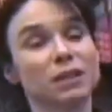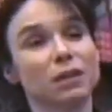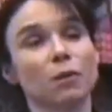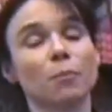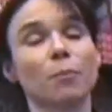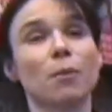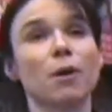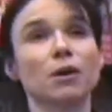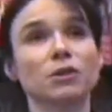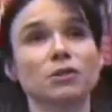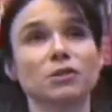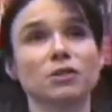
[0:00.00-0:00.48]

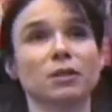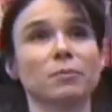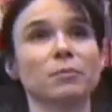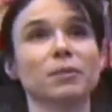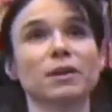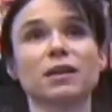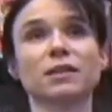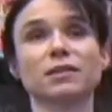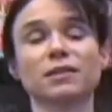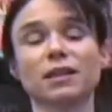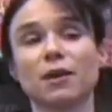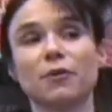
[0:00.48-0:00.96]
Partially
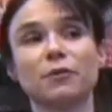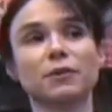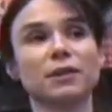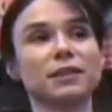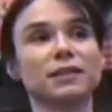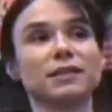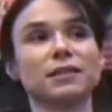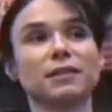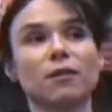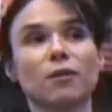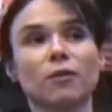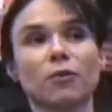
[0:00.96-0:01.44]
because I already
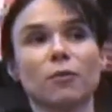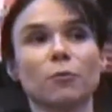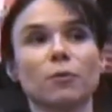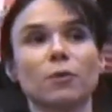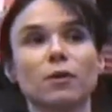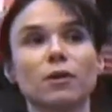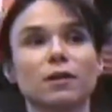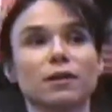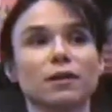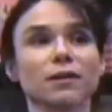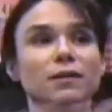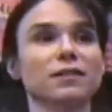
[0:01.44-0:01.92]
did all the
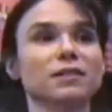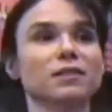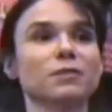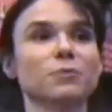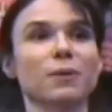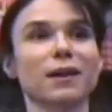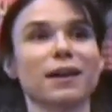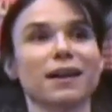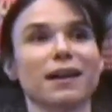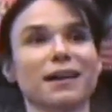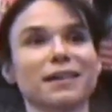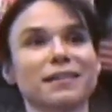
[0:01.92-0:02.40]
work, and this
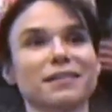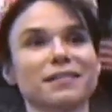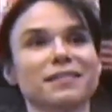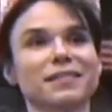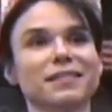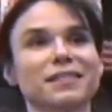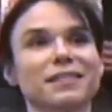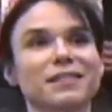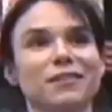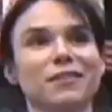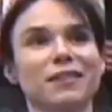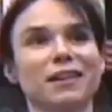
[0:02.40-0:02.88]
way
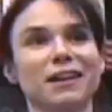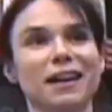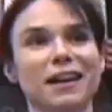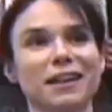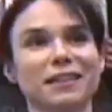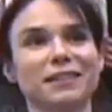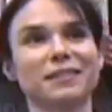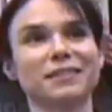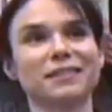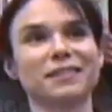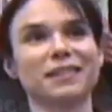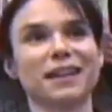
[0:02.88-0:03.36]

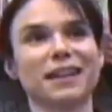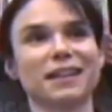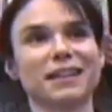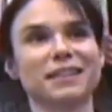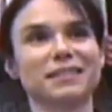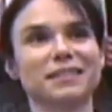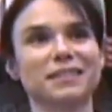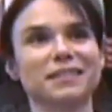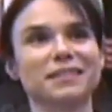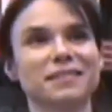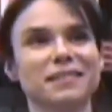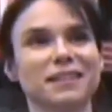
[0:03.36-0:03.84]
I
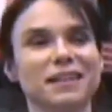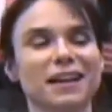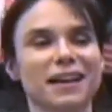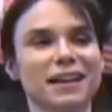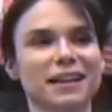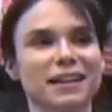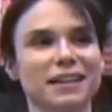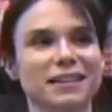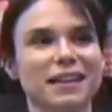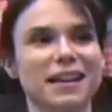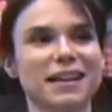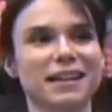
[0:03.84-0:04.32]

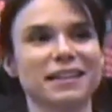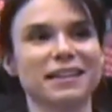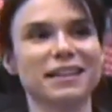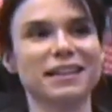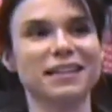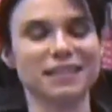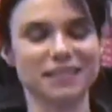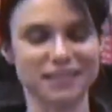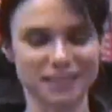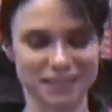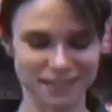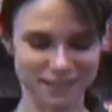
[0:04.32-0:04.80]
can take it
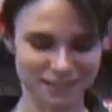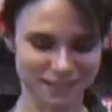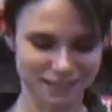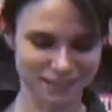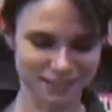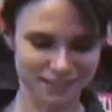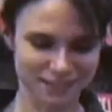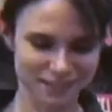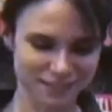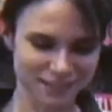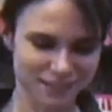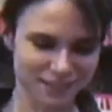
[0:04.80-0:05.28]
easy
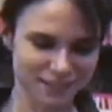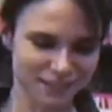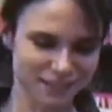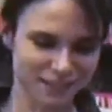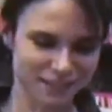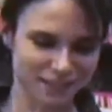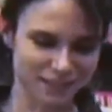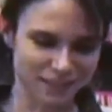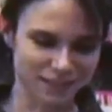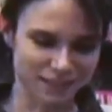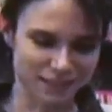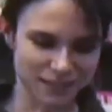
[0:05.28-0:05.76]

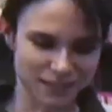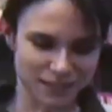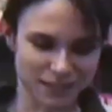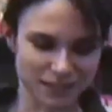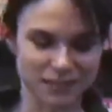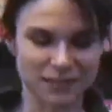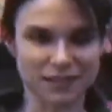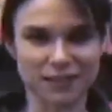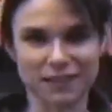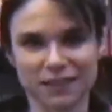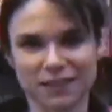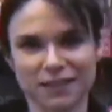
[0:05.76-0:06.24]

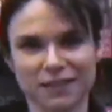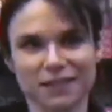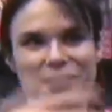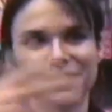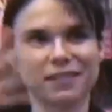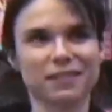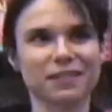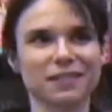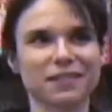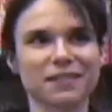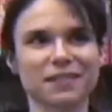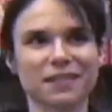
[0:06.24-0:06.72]
because the
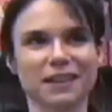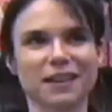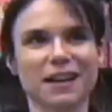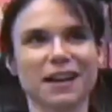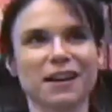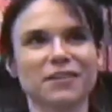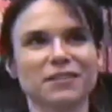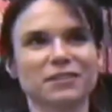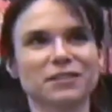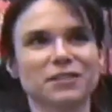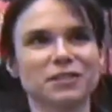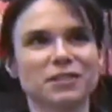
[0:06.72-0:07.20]

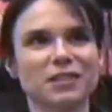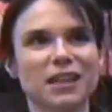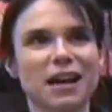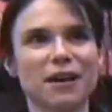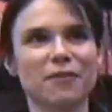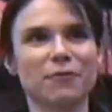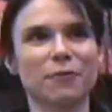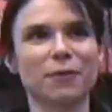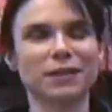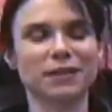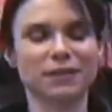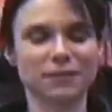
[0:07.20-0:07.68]
character's
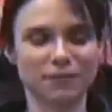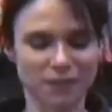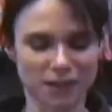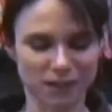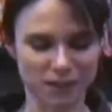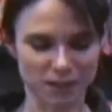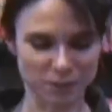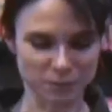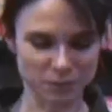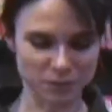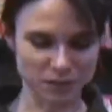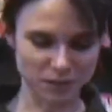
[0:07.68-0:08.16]
halfway
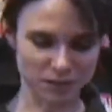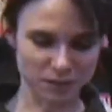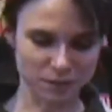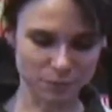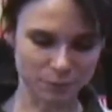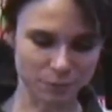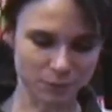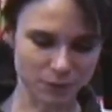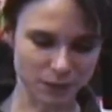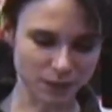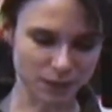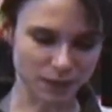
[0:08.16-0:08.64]
developed.
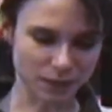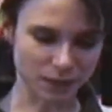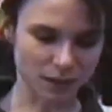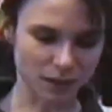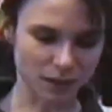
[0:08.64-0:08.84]
But